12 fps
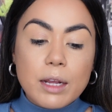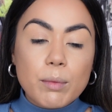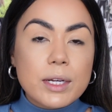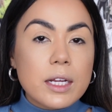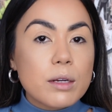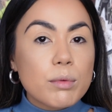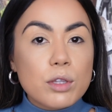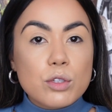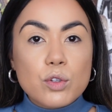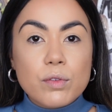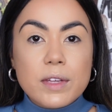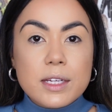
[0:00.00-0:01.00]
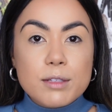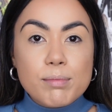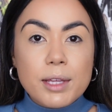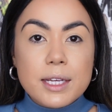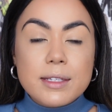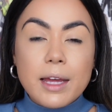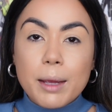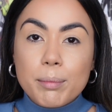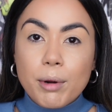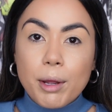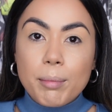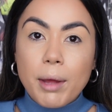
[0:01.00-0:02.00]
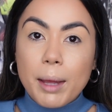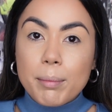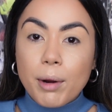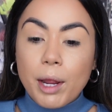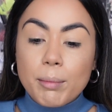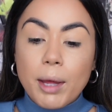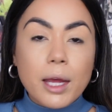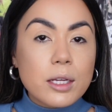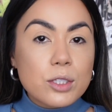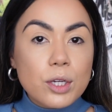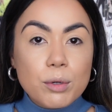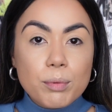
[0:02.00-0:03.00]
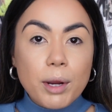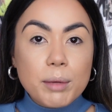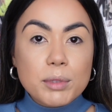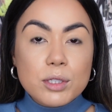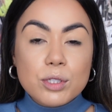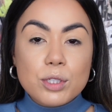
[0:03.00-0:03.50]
I went in with the Juvia's Place Eye Prep Eye Prime Eyeshadow Primer.